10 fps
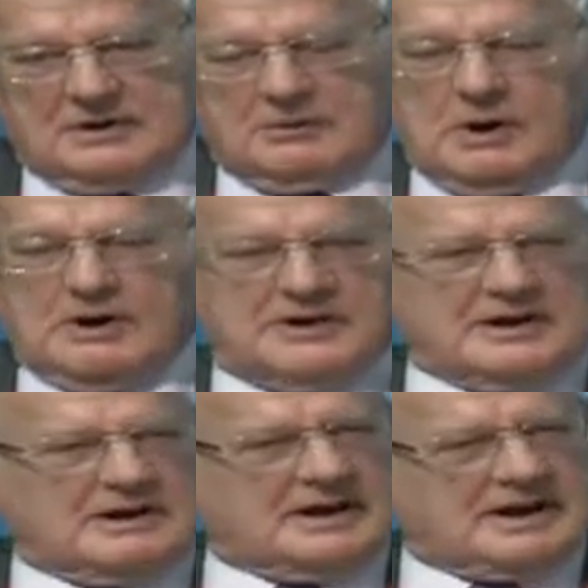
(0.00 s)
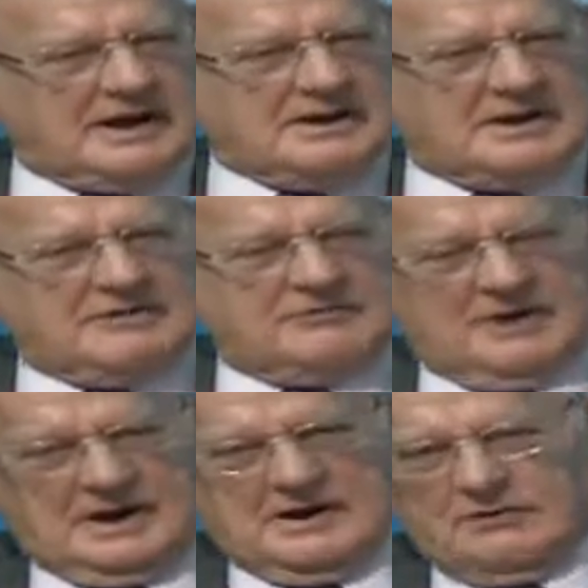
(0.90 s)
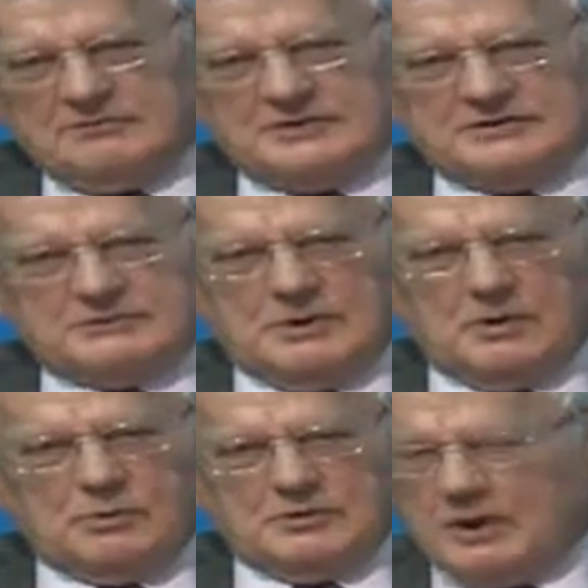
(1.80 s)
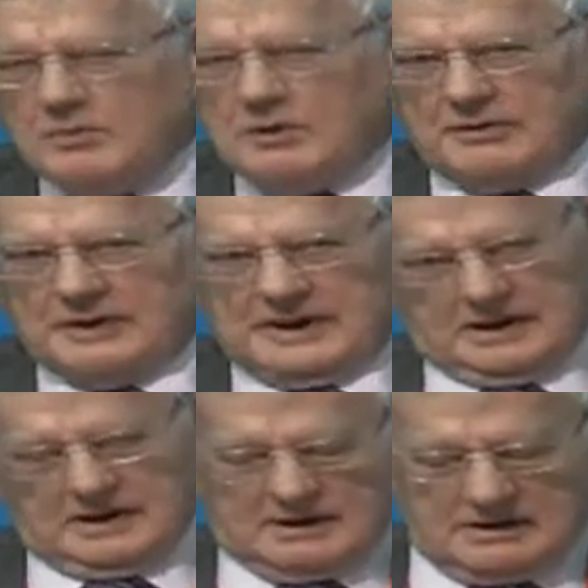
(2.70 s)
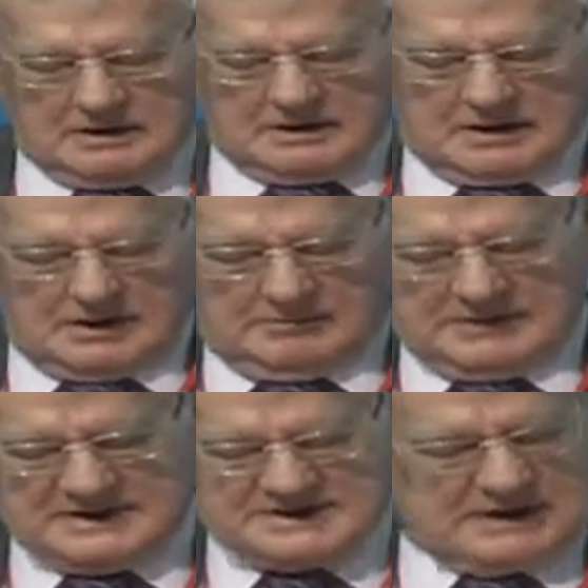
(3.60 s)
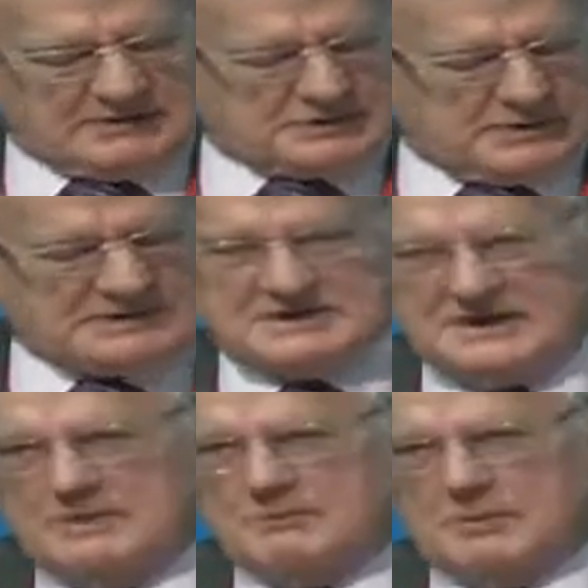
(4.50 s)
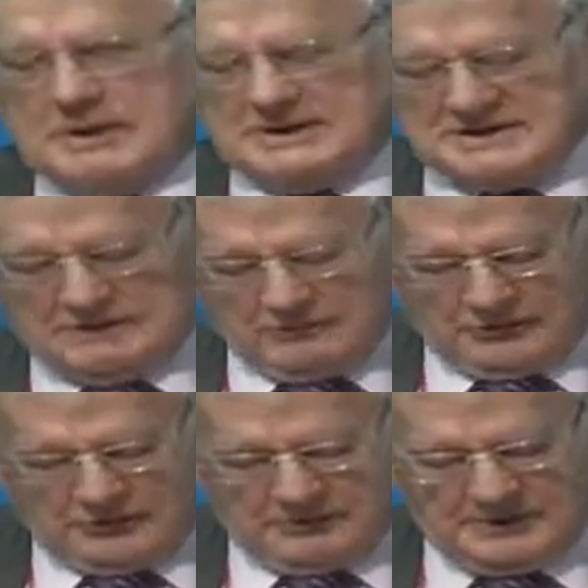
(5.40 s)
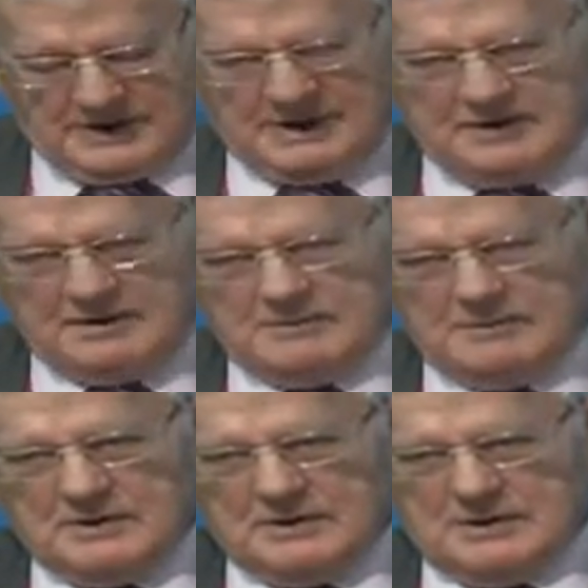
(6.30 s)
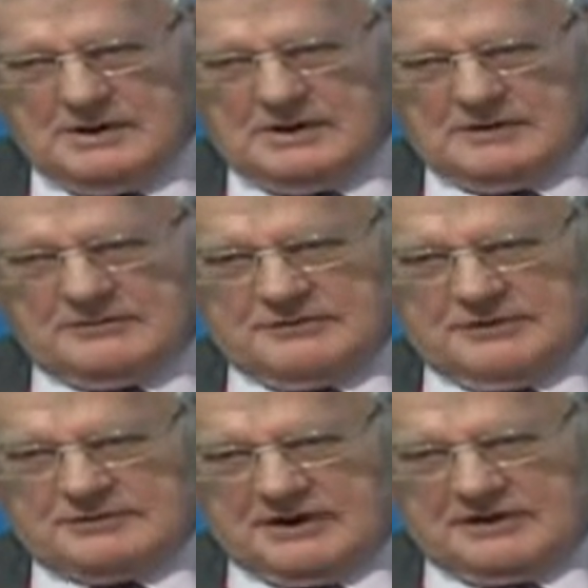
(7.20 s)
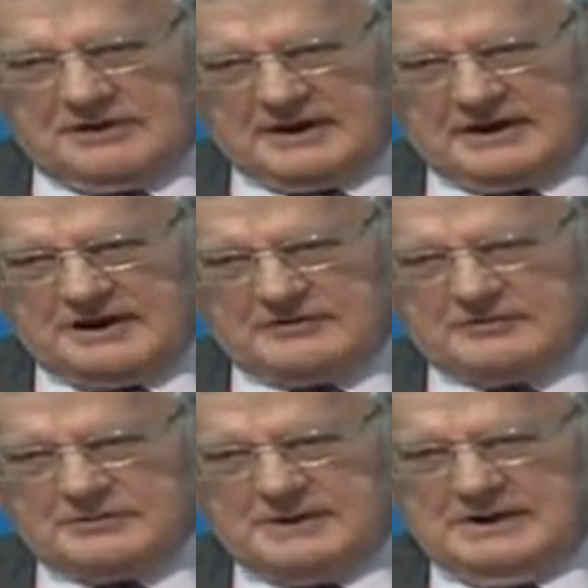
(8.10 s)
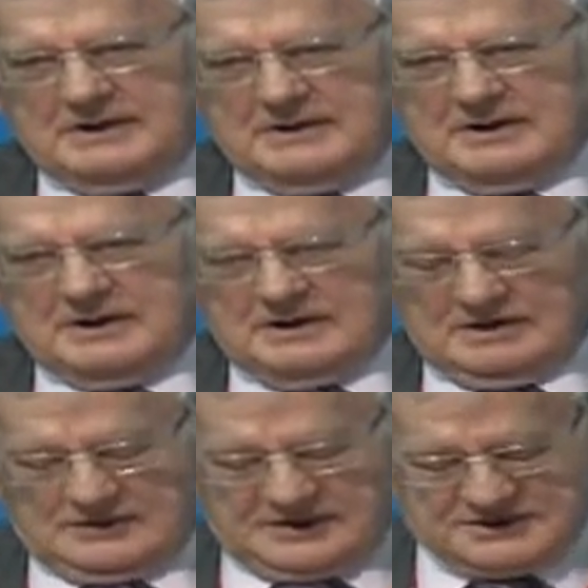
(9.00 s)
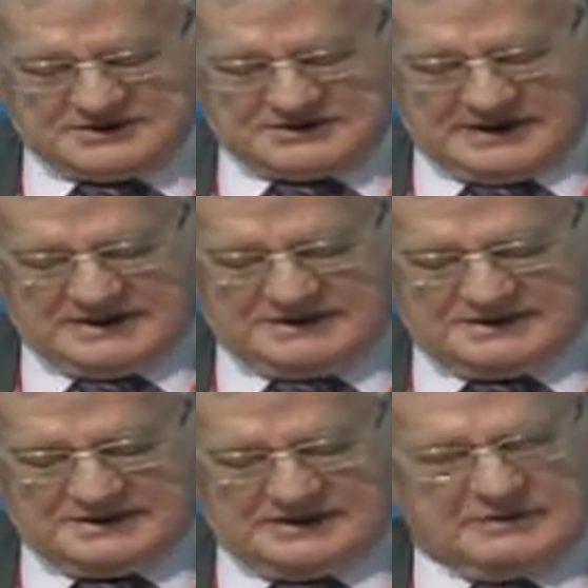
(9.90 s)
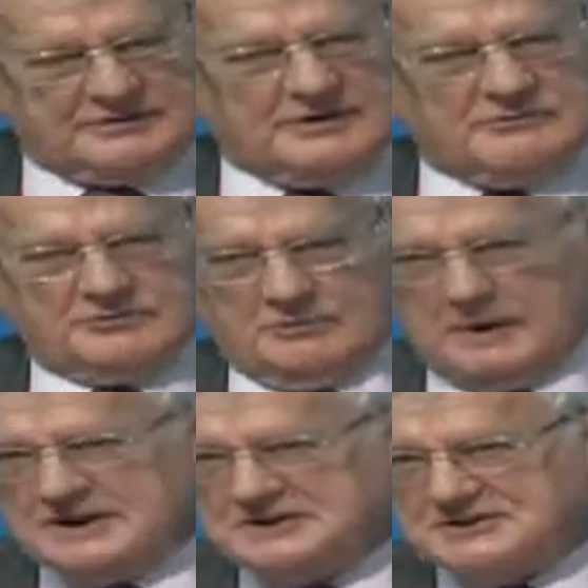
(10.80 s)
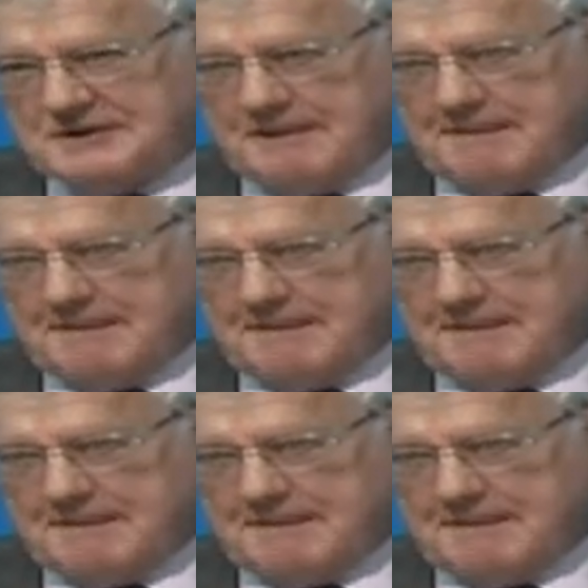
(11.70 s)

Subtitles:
Well, I think, again, they're fairly obvious. We all know what they are. It's how to actually implement improvement in them. The first, I think, has to be the exchange of information,